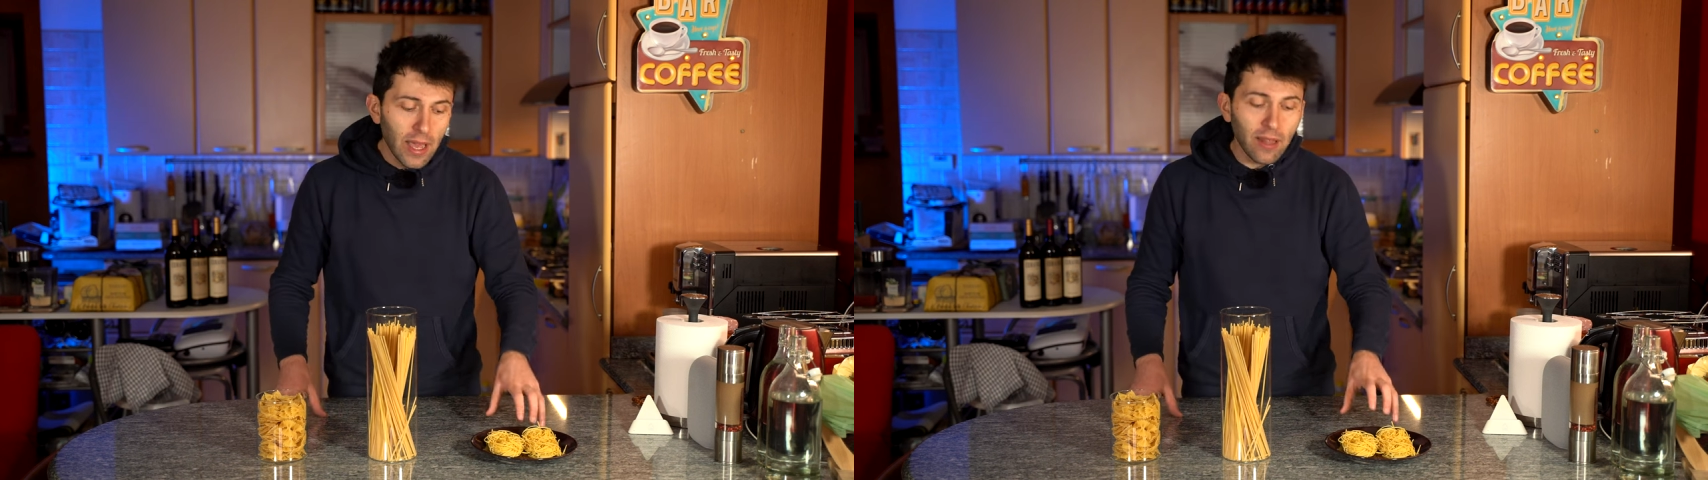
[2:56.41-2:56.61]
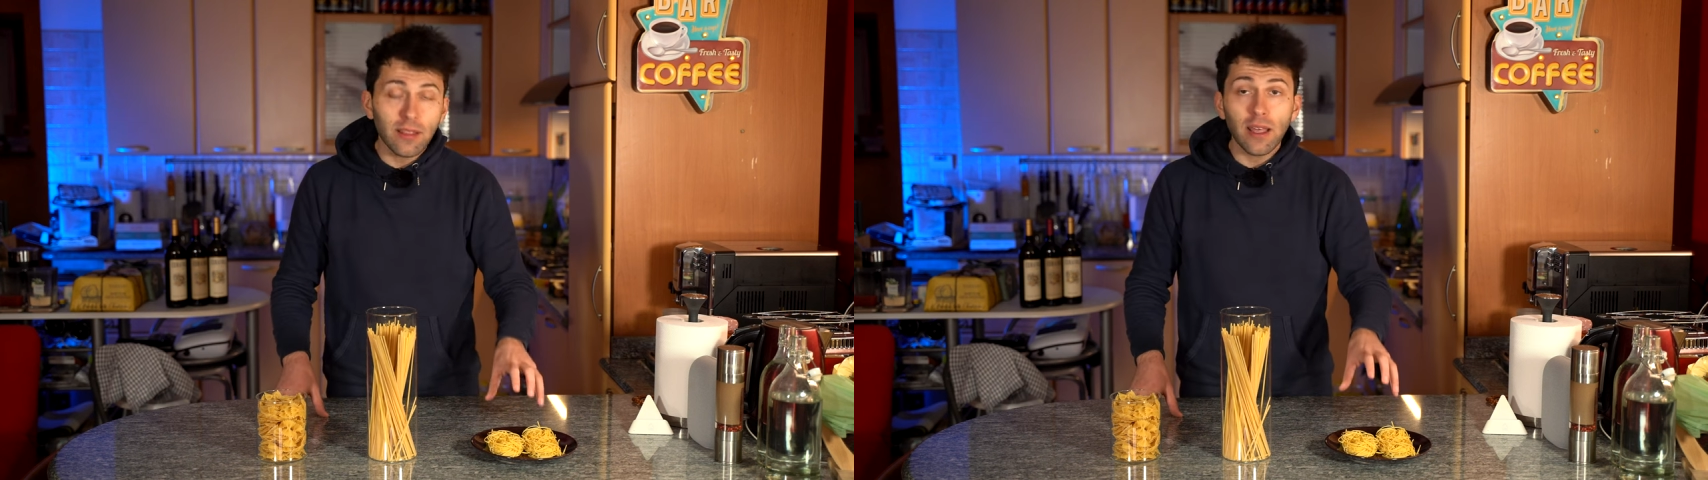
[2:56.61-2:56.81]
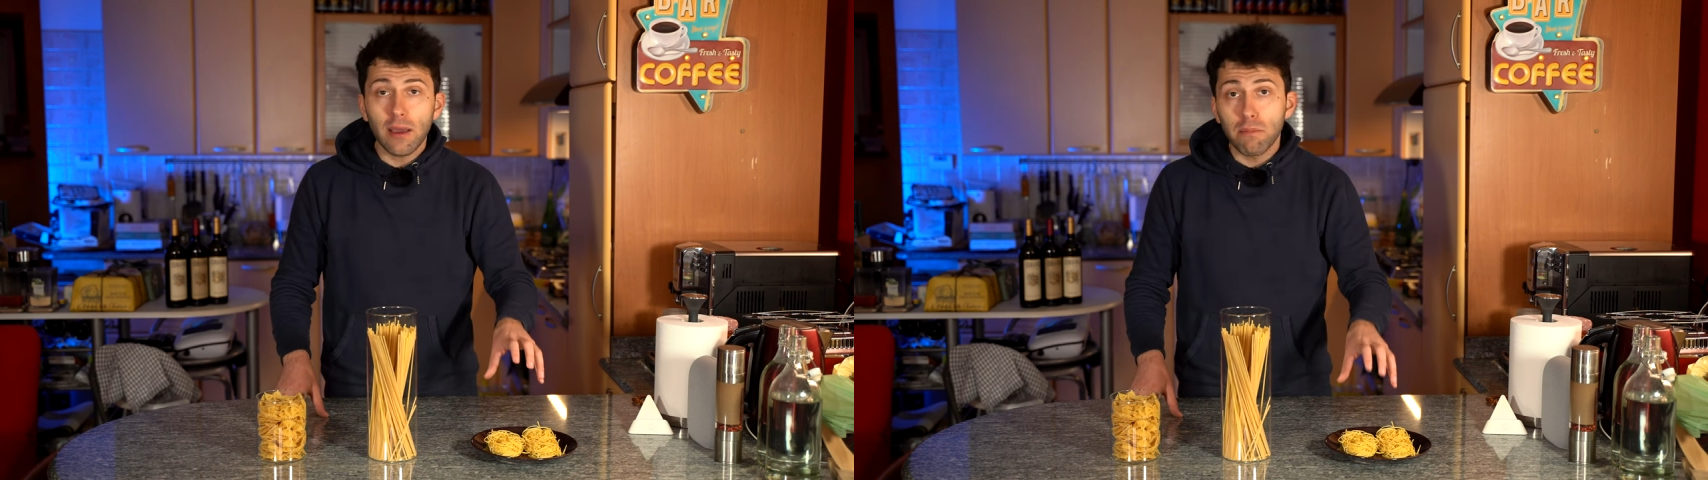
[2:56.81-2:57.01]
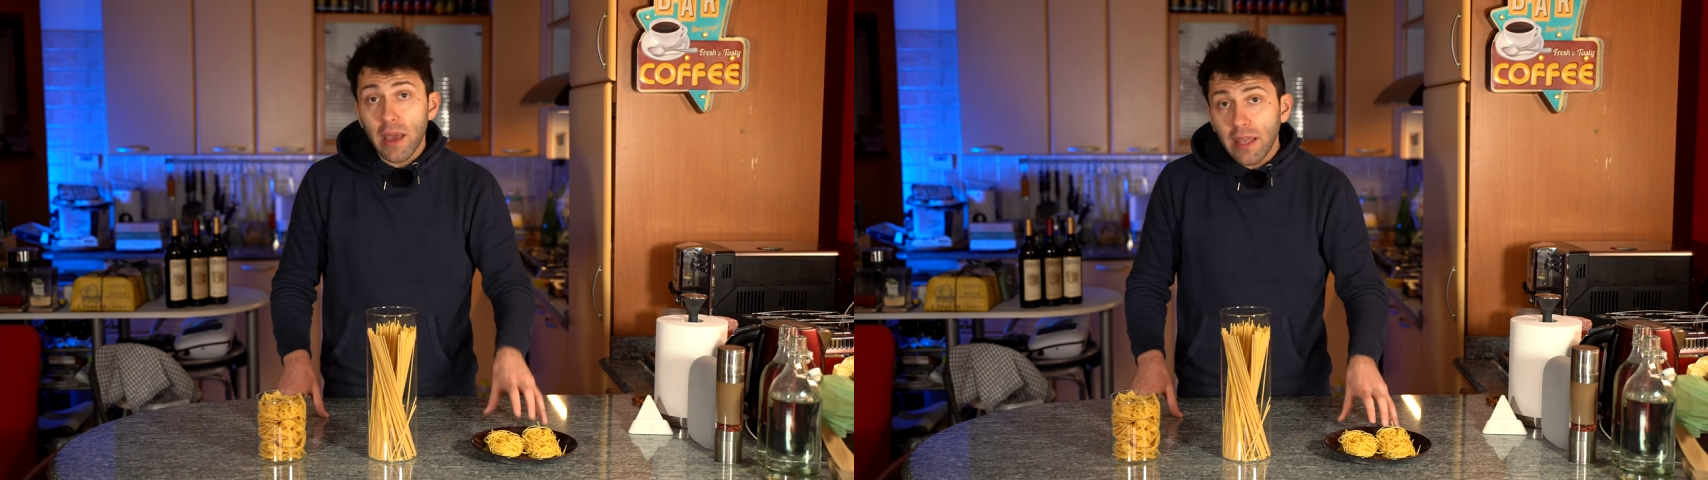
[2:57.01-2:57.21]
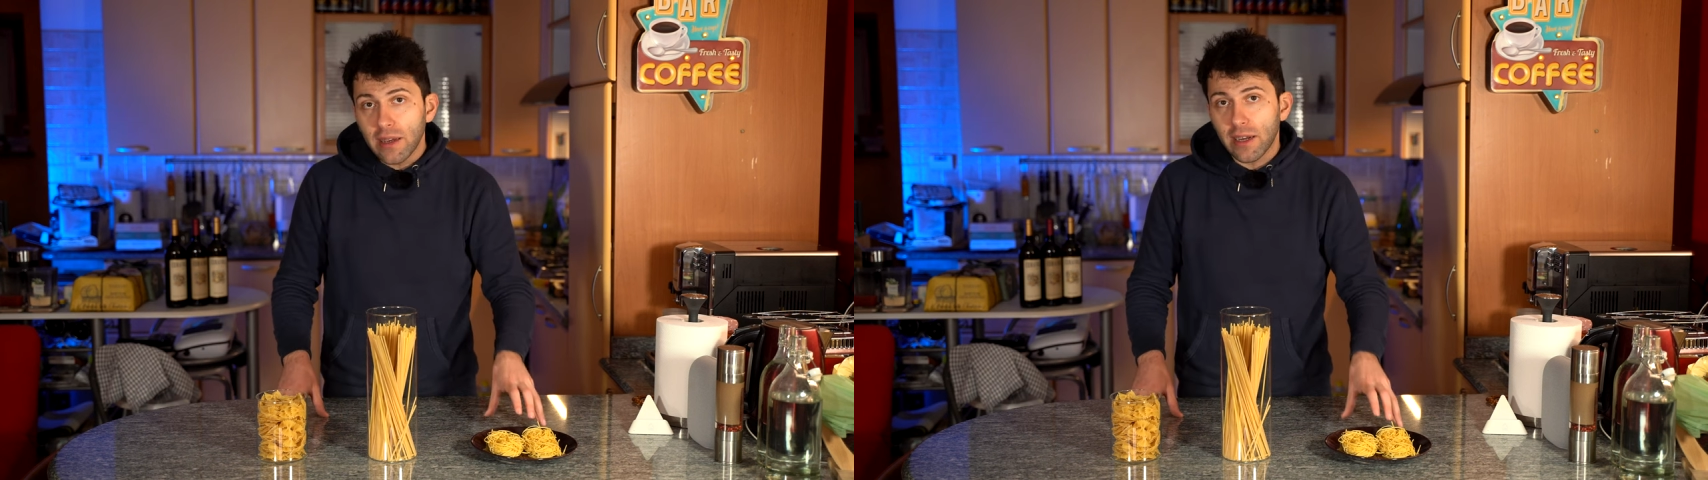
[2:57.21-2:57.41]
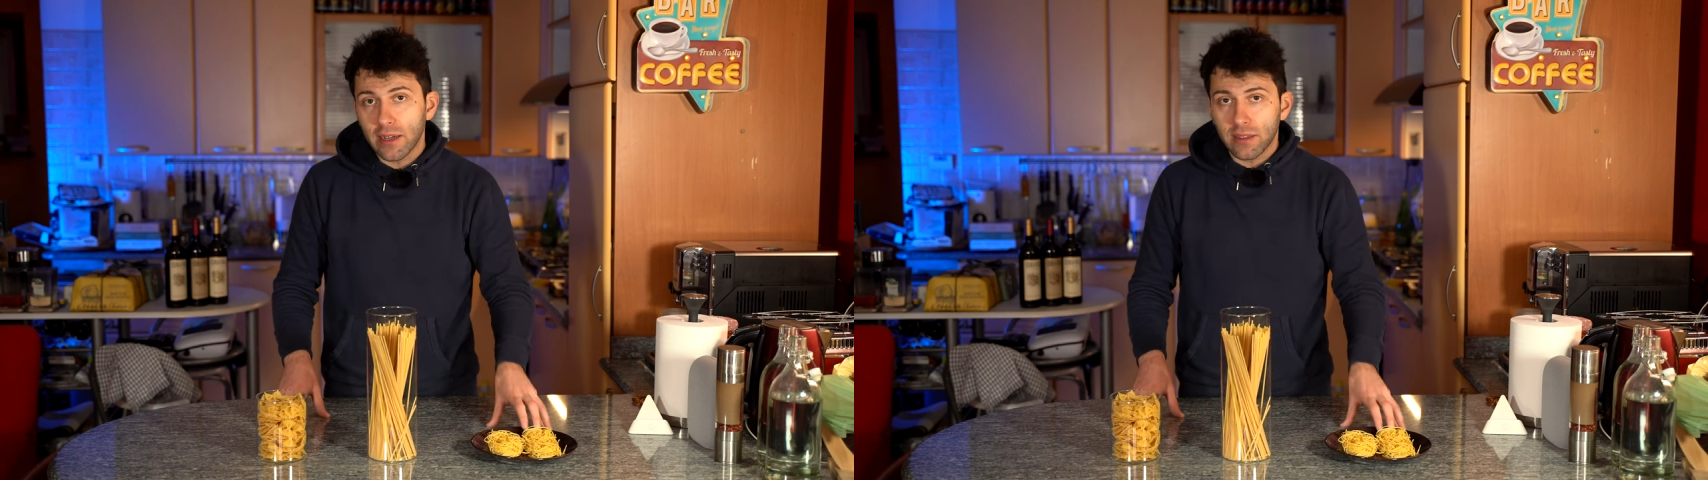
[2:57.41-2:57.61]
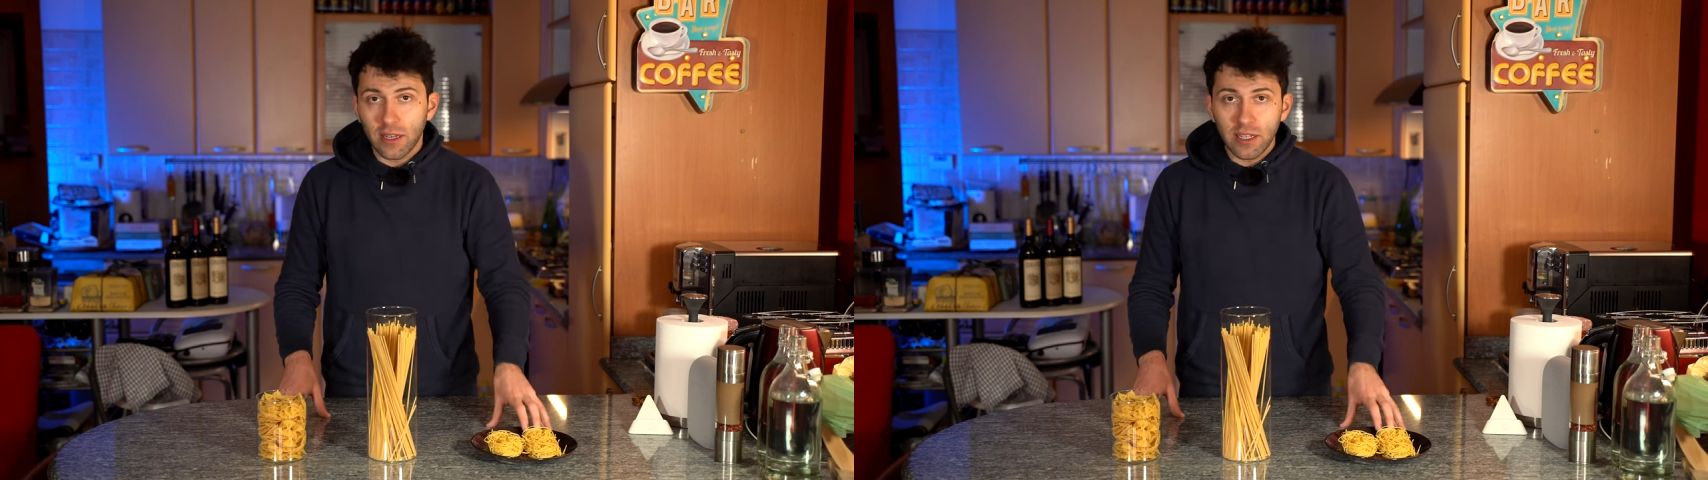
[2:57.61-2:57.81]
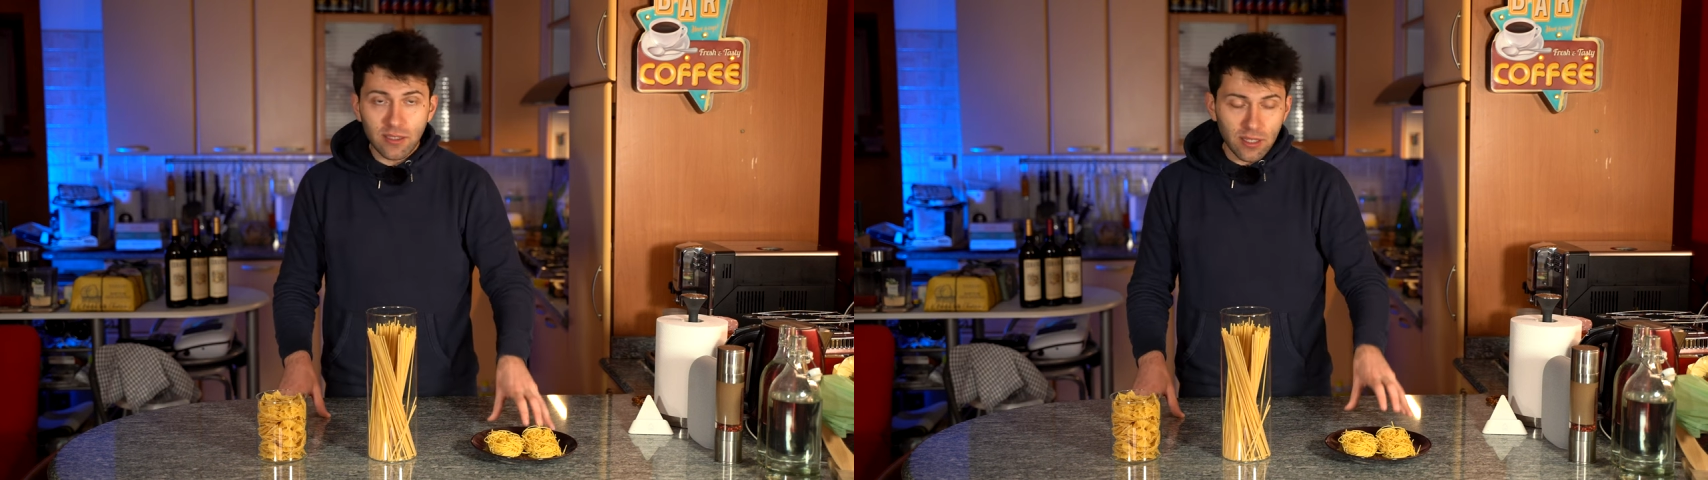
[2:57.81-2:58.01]
and the main
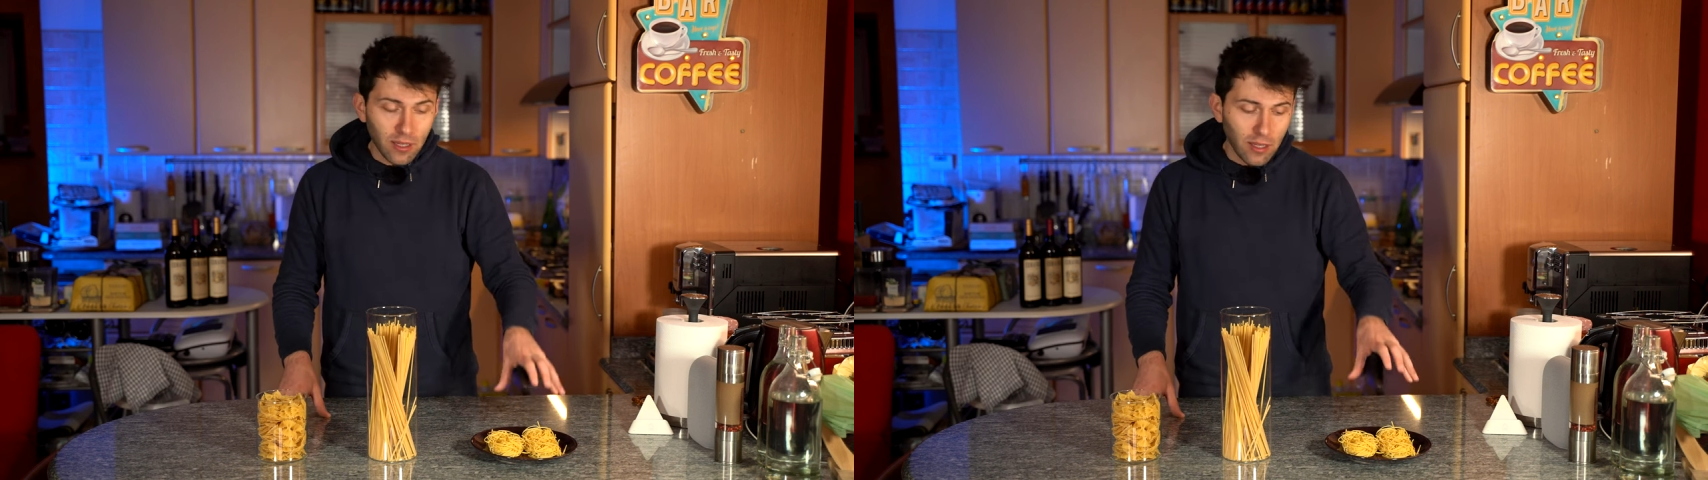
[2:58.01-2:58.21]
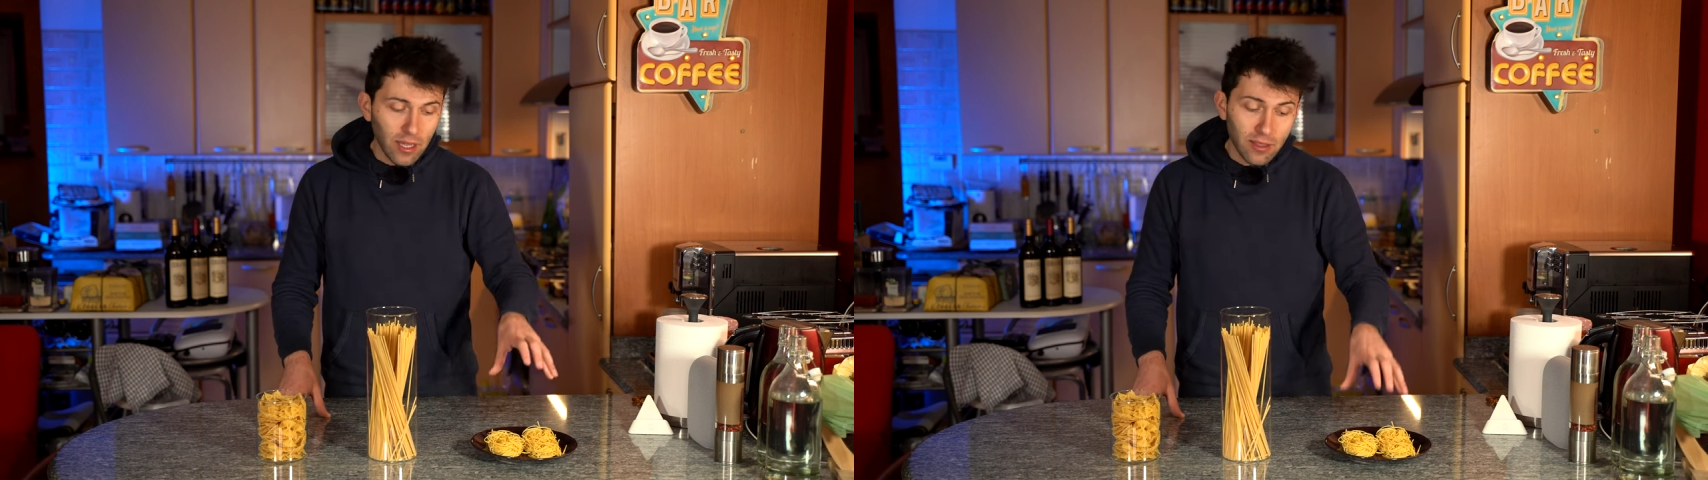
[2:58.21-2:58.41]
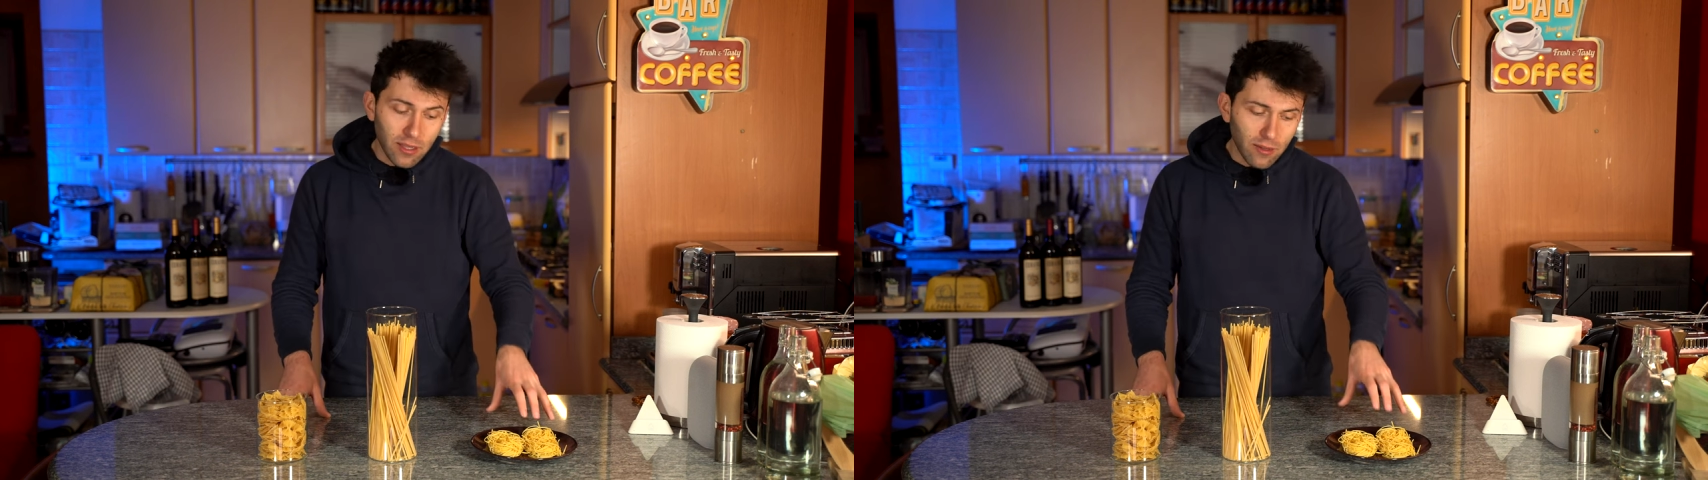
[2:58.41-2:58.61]
characteristic and